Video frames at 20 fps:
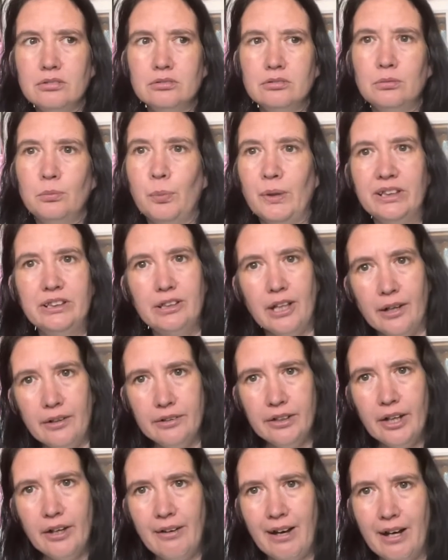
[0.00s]
we
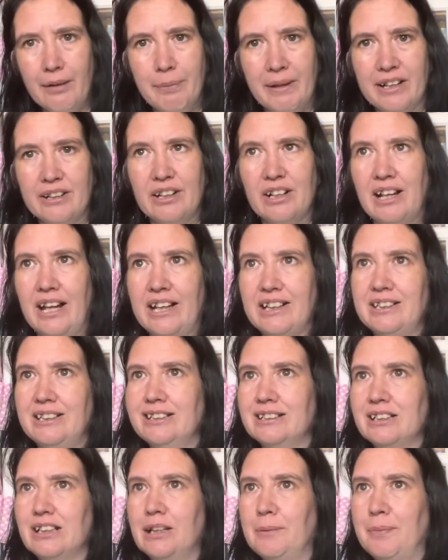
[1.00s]
don't know how big the collection
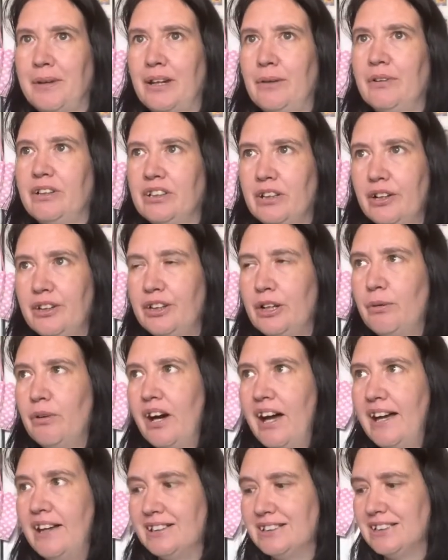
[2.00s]
is going to be. We don't know
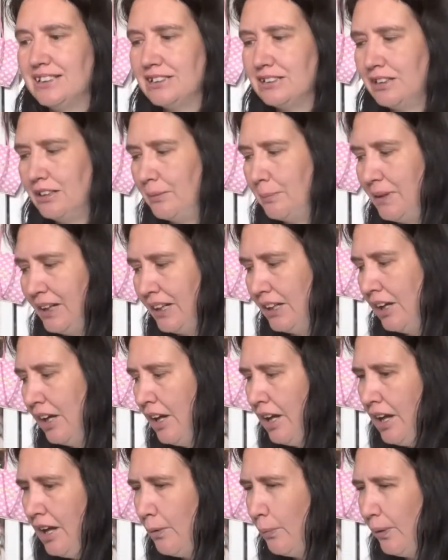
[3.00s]
what else there's going to be.
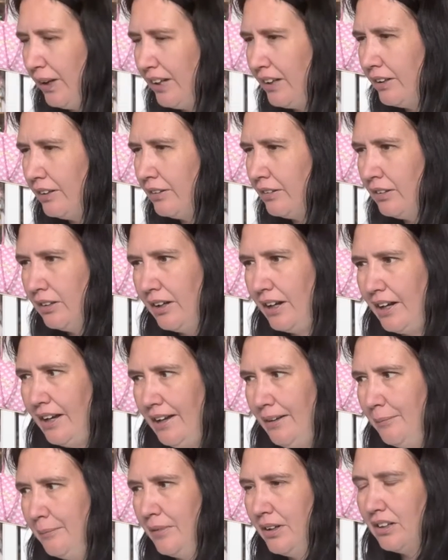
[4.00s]
We can
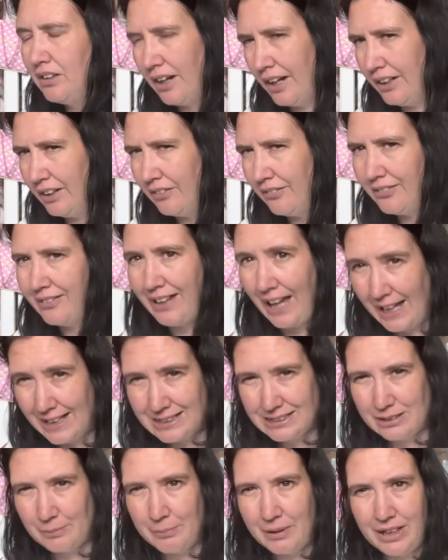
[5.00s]
um, kind of
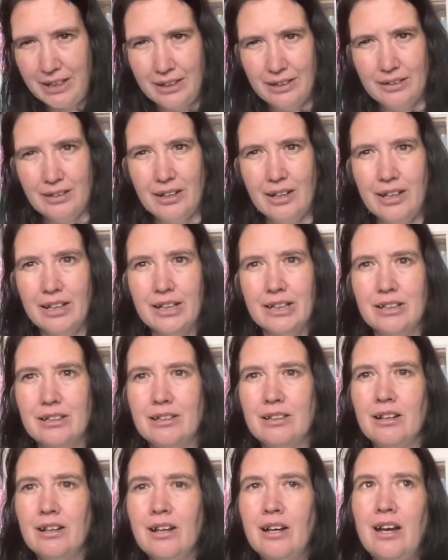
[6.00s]
guesstimate
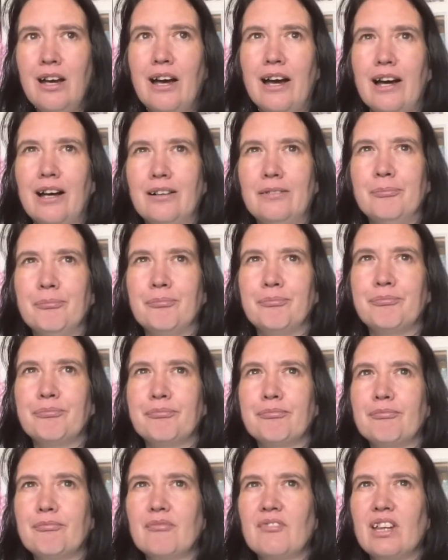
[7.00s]
and um,
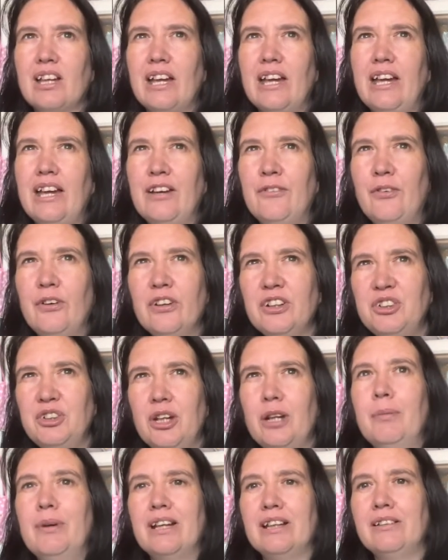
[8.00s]
if we're
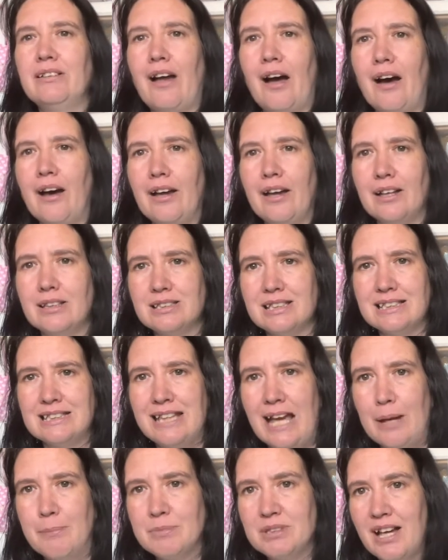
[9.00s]
assuming that it's the
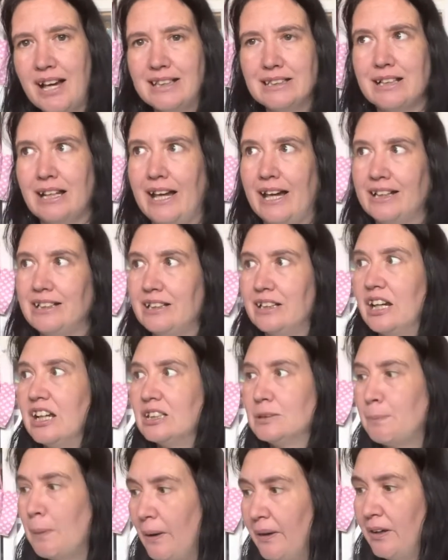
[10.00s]
same size collection
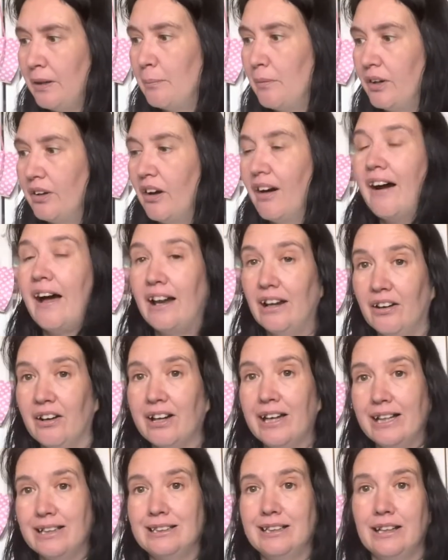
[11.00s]
as Pokemon or Hello
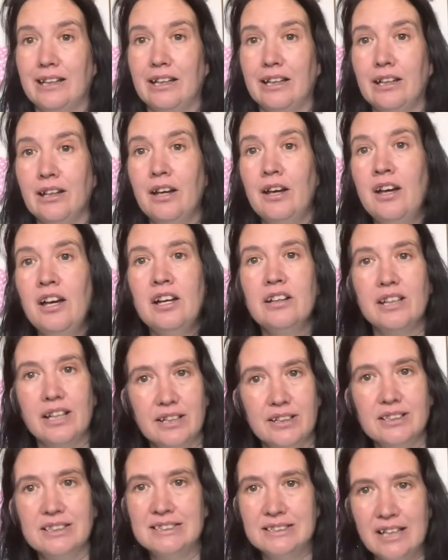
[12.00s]
Kitty,
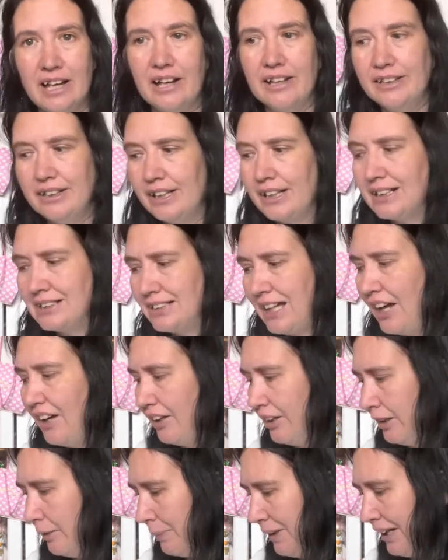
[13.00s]
then there's certain things that are
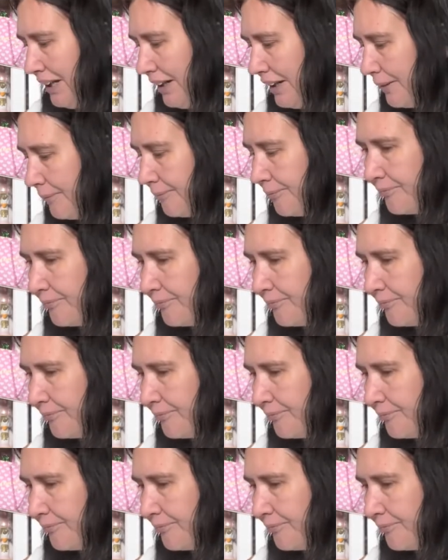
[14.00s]
going to be in it.